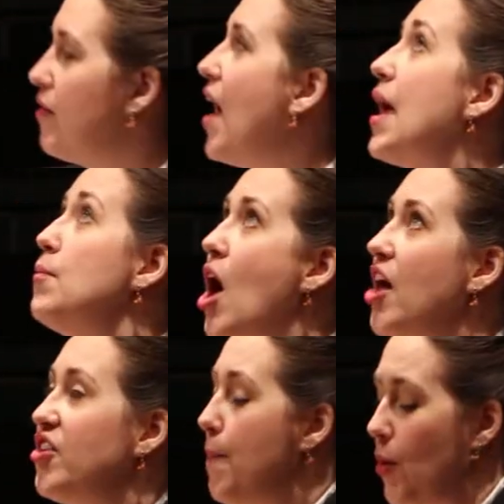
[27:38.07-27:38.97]
I am
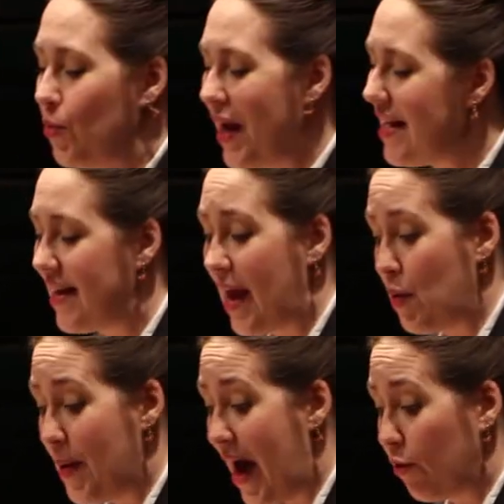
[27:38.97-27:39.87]
not parading
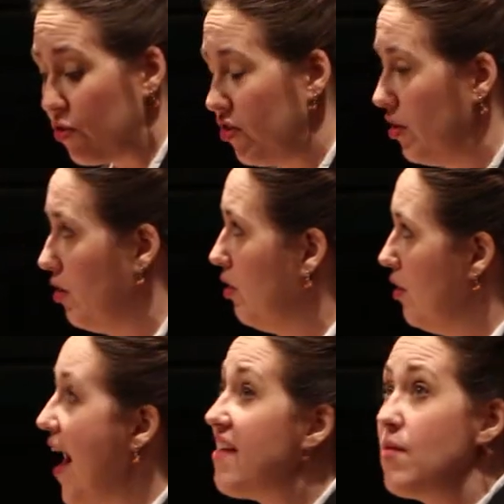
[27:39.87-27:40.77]
him about.
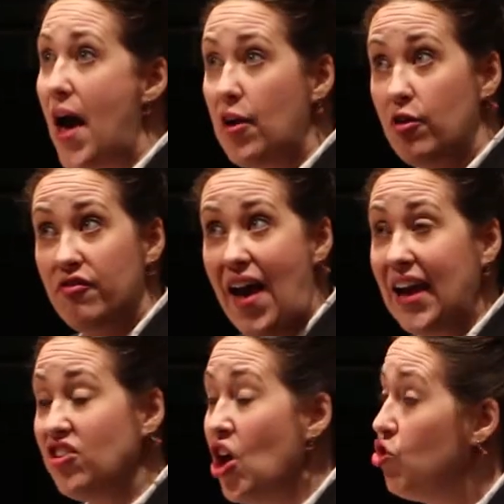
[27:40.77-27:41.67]
As a matter of
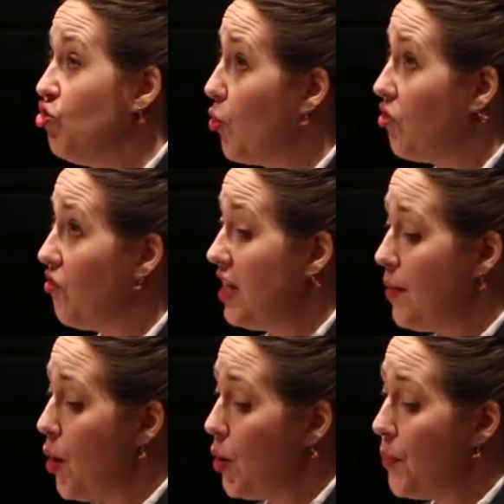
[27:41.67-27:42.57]
fact, Josephine
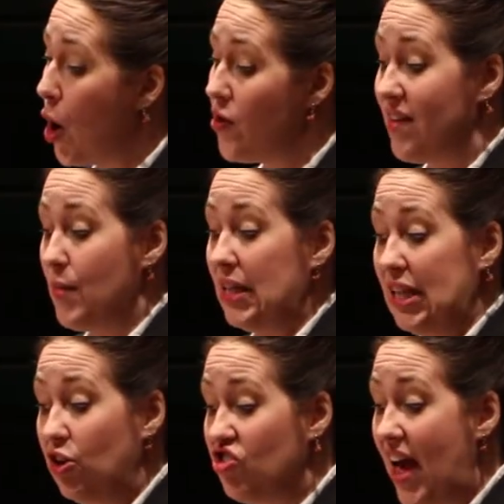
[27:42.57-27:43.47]
and Bonaparte seem a
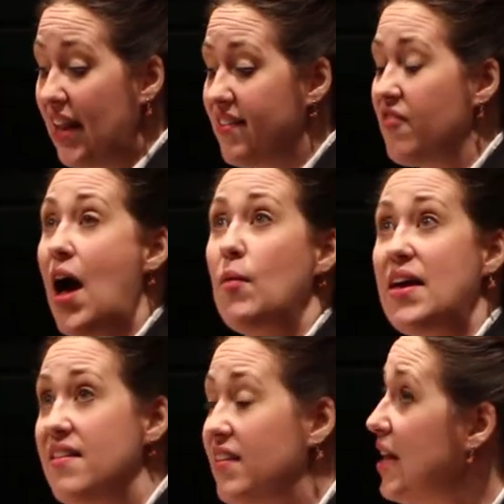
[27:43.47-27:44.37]
little jealous of
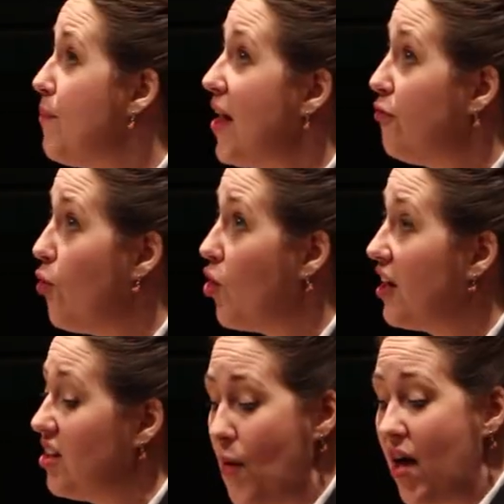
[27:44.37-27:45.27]
how easily
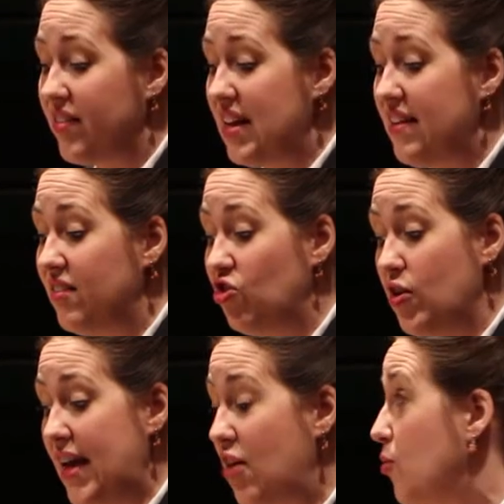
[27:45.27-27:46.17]
metaphoric Demosthenes is
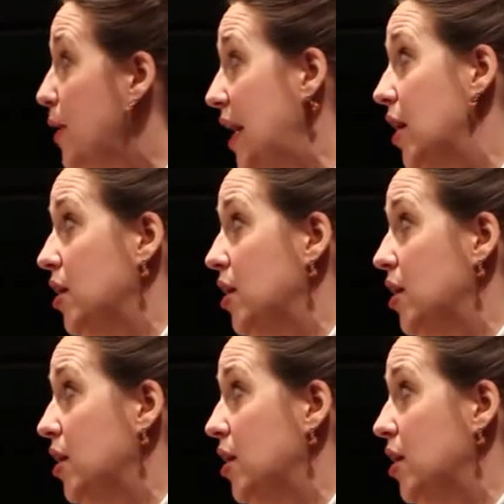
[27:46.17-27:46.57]
turning out to be.